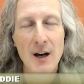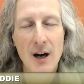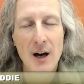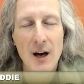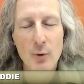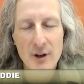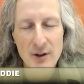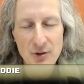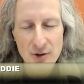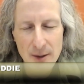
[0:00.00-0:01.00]
uh, work
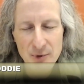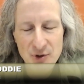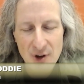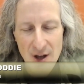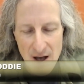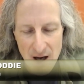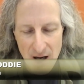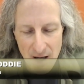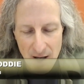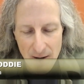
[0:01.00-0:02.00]
in scripts.
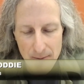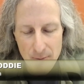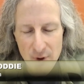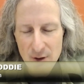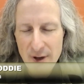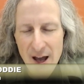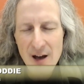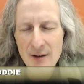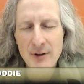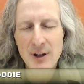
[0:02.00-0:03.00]
Um, we we
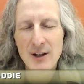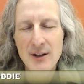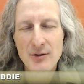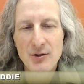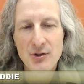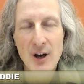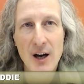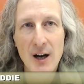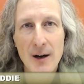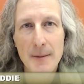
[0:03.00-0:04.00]
have kids.
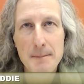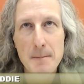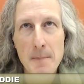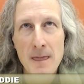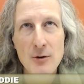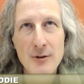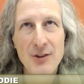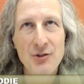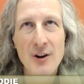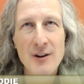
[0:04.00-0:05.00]
Um, who
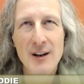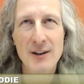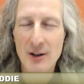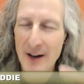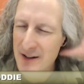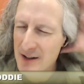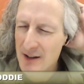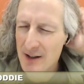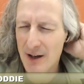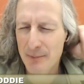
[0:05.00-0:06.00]
get started. You know, I did
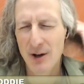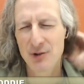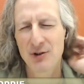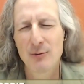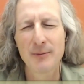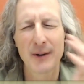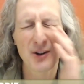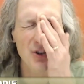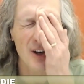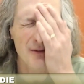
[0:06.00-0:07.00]
a, a, project with my
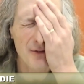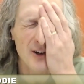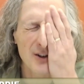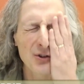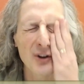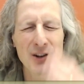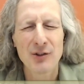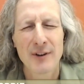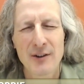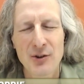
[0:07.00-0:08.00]
son for his science
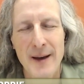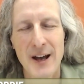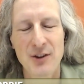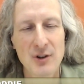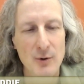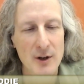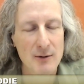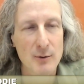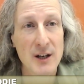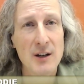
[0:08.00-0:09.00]
fair this past year, where
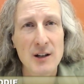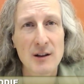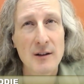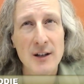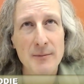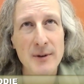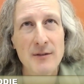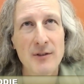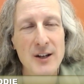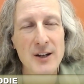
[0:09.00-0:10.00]
where he did a little bit
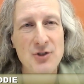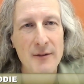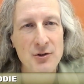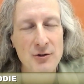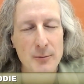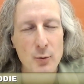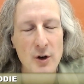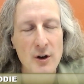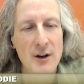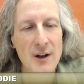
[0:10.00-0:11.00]
of light JavaScript
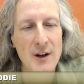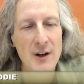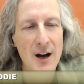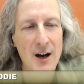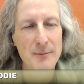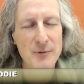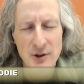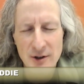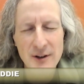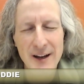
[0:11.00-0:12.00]
work. Um,
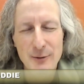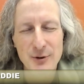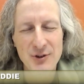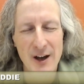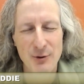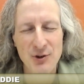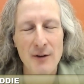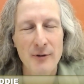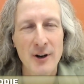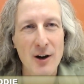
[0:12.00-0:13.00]
clearly, I was I was
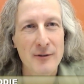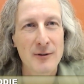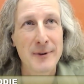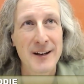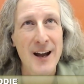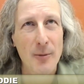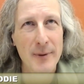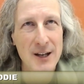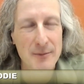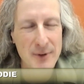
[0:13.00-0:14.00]
hovering over him and
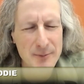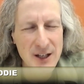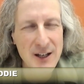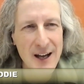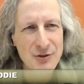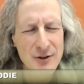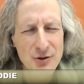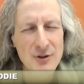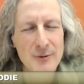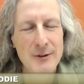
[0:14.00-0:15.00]
helping him, but but he actually
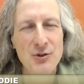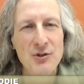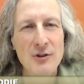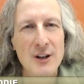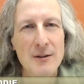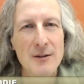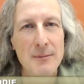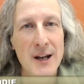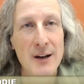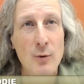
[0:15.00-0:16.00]
understood what he was doing and, and
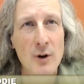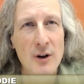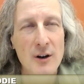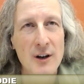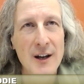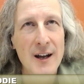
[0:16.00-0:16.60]
made it work.